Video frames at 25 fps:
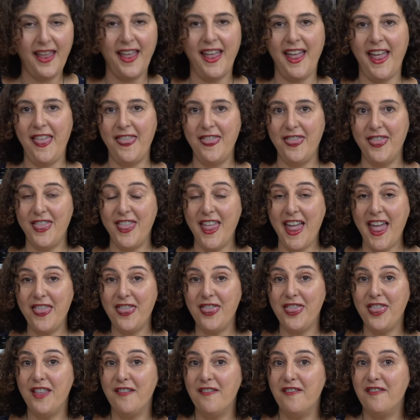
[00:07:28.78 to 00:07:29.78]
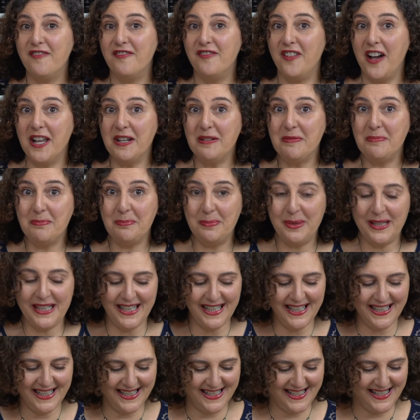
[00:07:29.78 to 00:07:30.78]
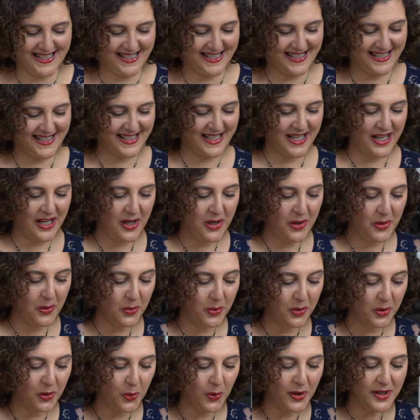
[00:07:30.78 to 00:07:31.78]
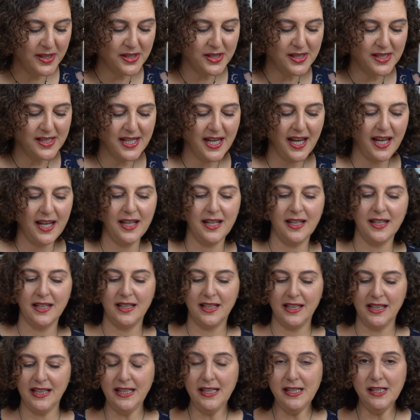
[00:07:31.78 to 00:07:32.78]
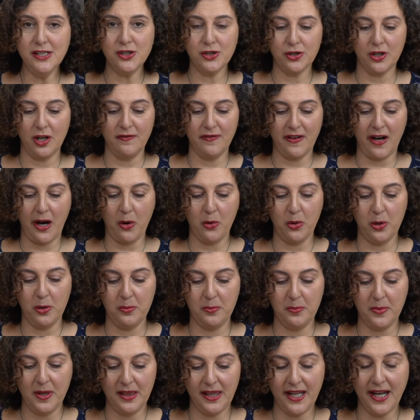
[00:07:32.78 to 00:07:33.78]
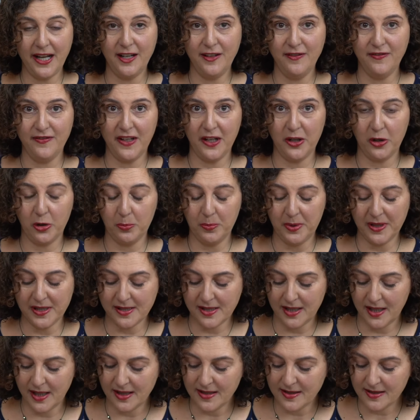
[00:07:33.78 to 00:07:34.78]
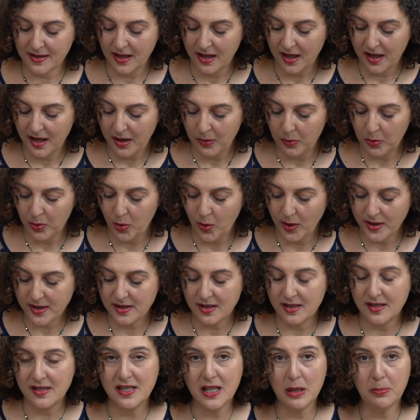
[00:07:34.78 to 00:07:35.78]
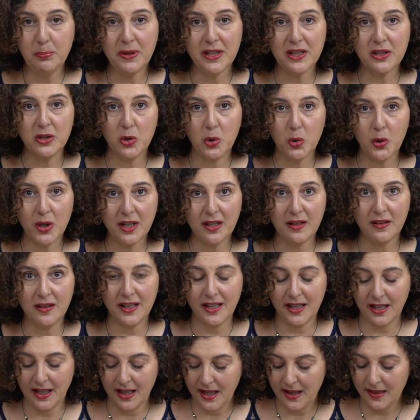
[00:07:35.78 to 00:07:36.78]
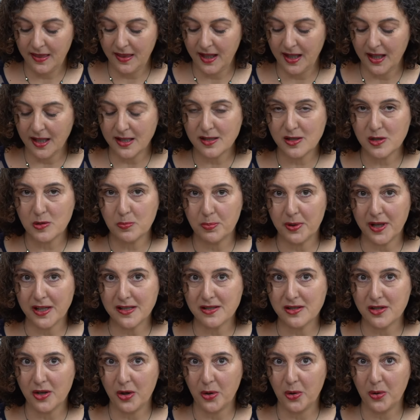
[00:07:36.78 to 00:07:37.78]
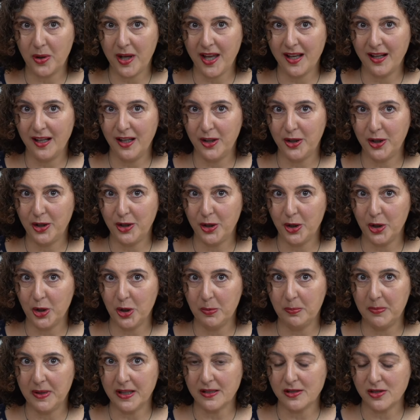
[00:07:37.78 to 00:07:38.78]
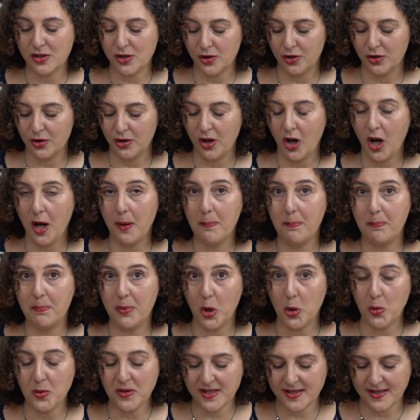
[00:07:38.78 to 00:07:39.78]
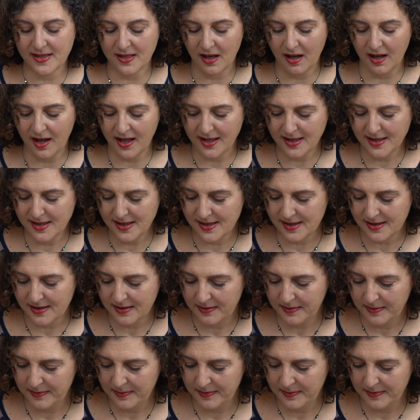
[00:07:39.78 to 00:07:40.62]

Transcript: And then the fun begins. We're going to take each of our ladyfinger biscuits. We're going to dip it quickly in the espresso and liqueur mixture on both sides